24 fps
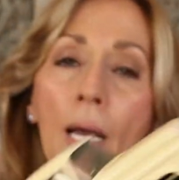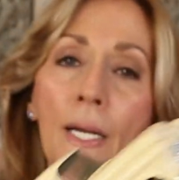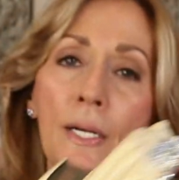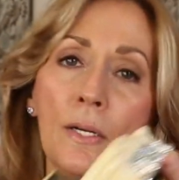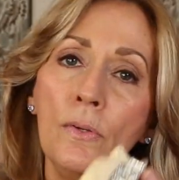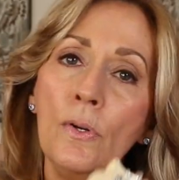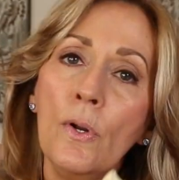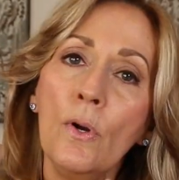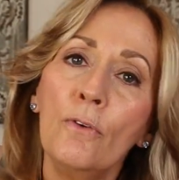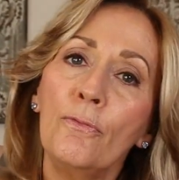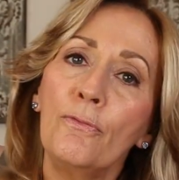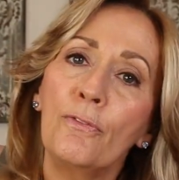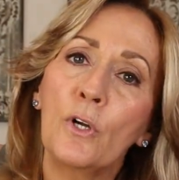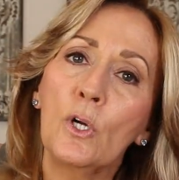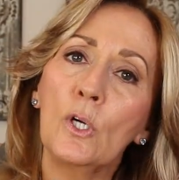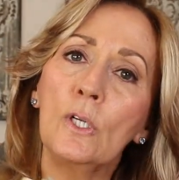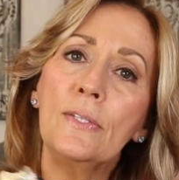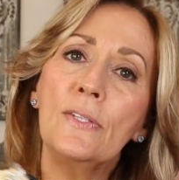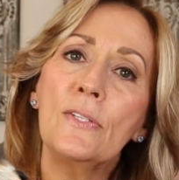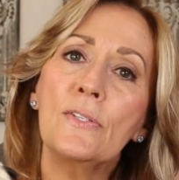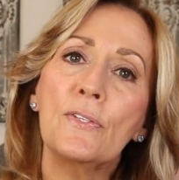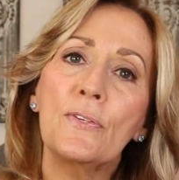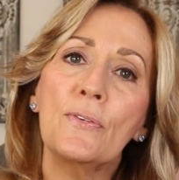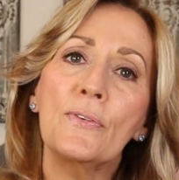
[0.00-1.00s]
I don't know if
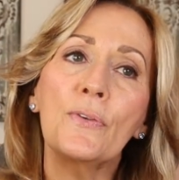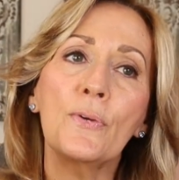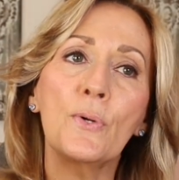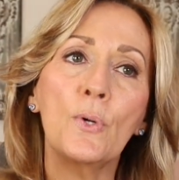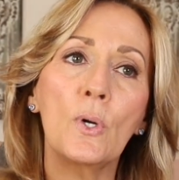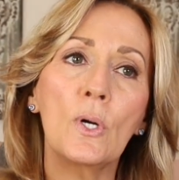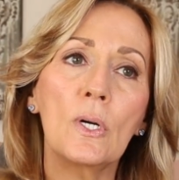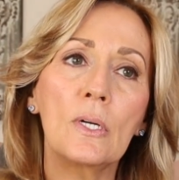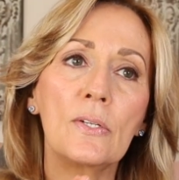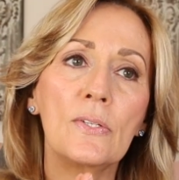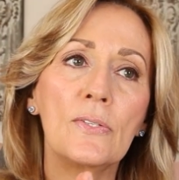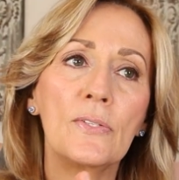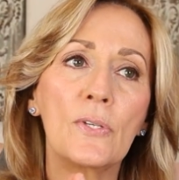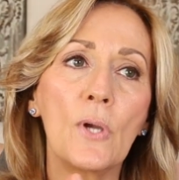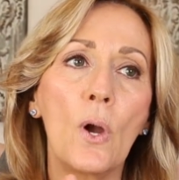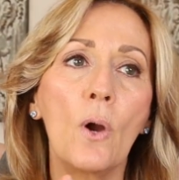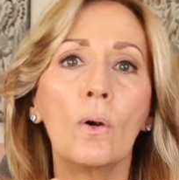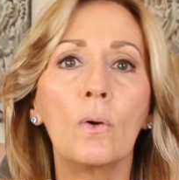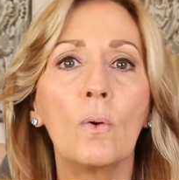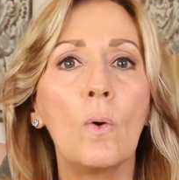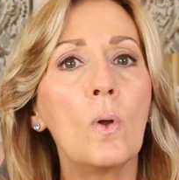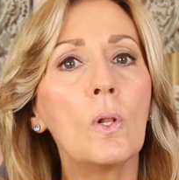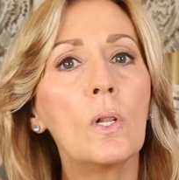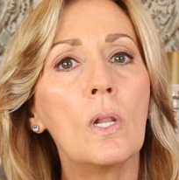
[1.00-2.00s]
Good Stores
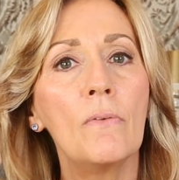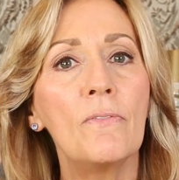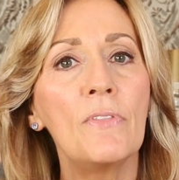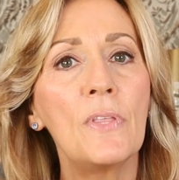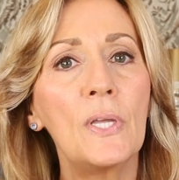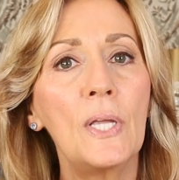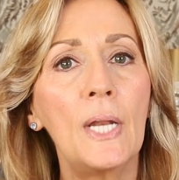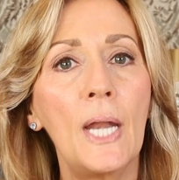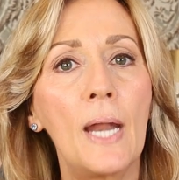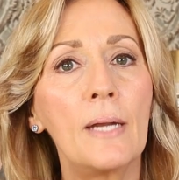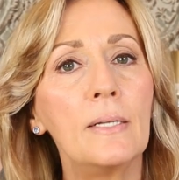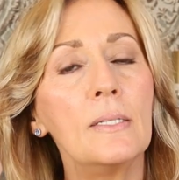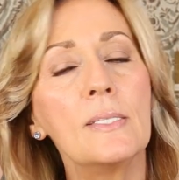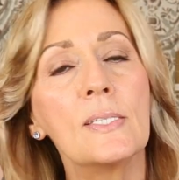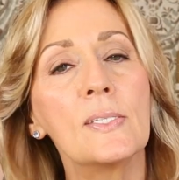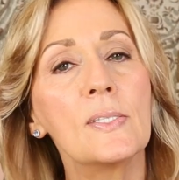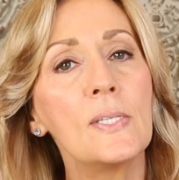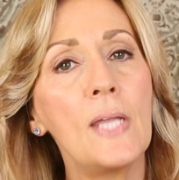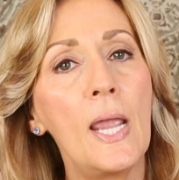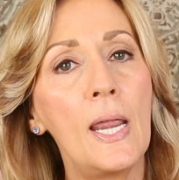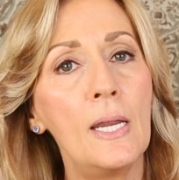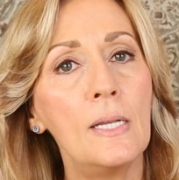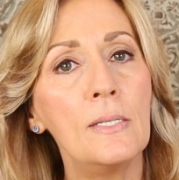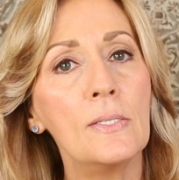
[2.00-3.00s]
are all over the United
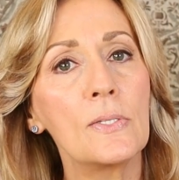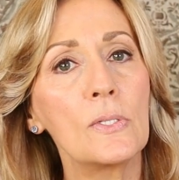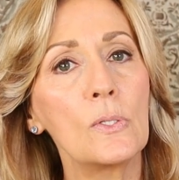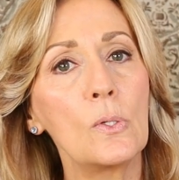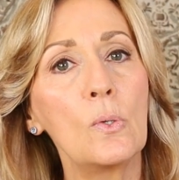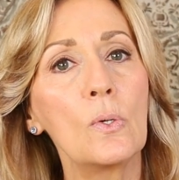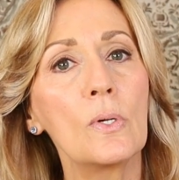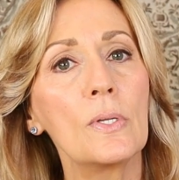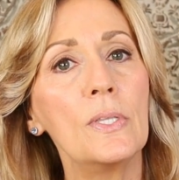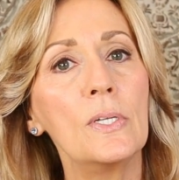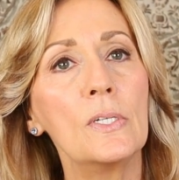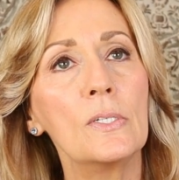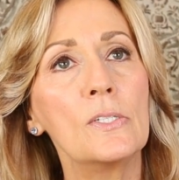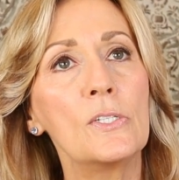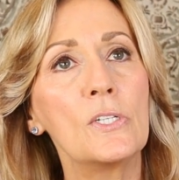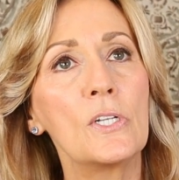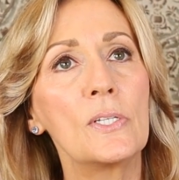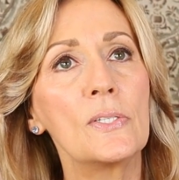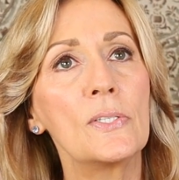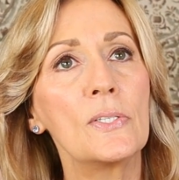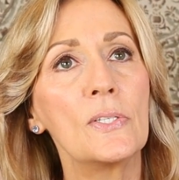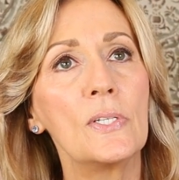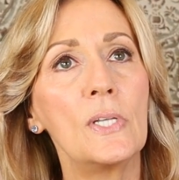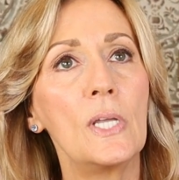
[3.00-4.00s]
States or they're
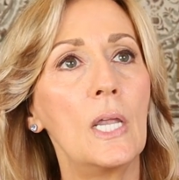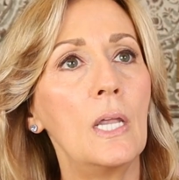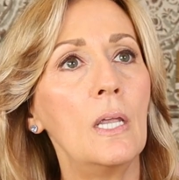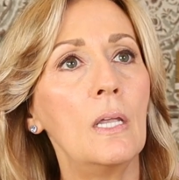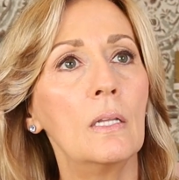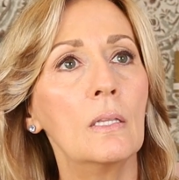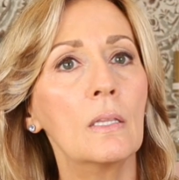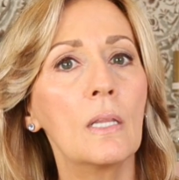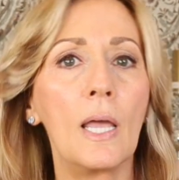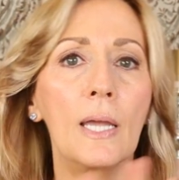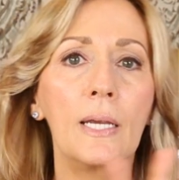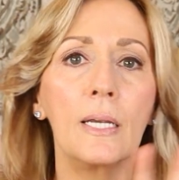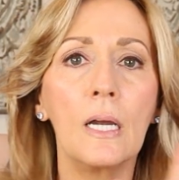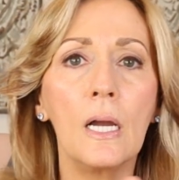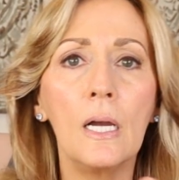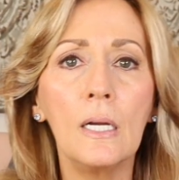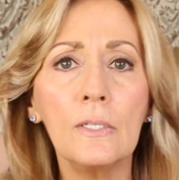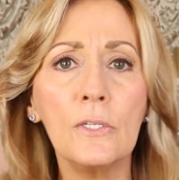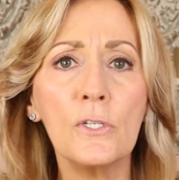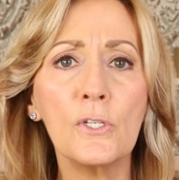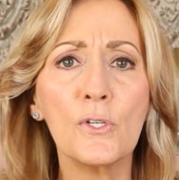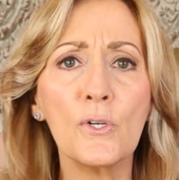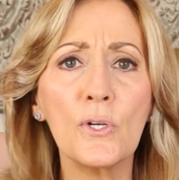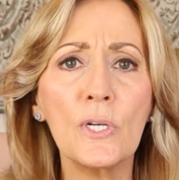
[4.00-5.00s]
just in like
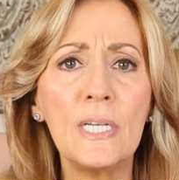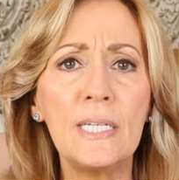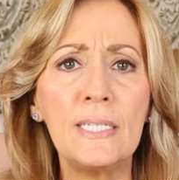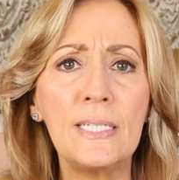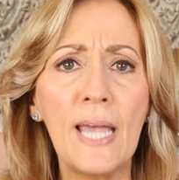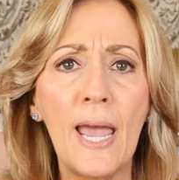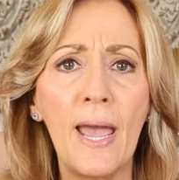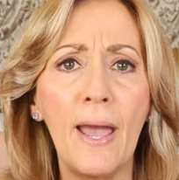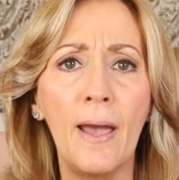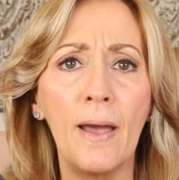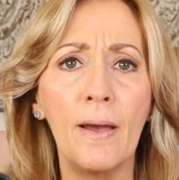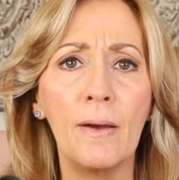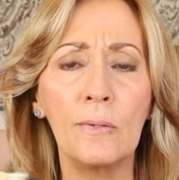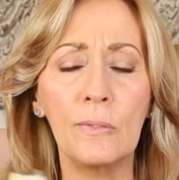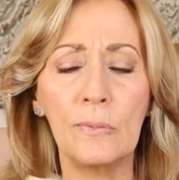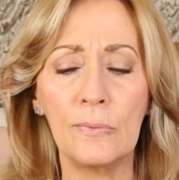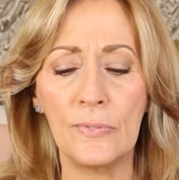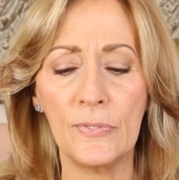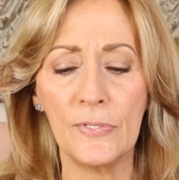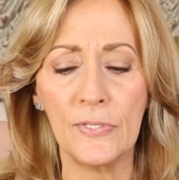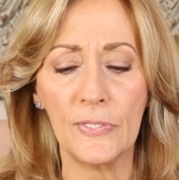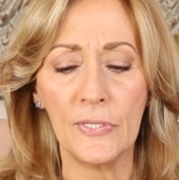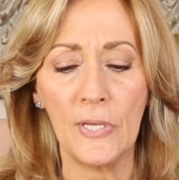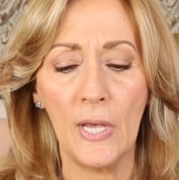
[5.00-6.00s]
country
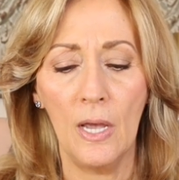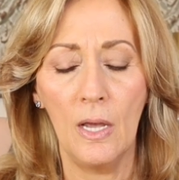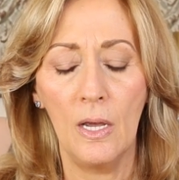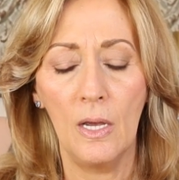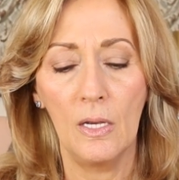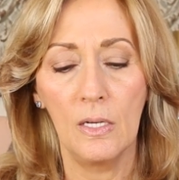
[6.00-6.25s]
towns.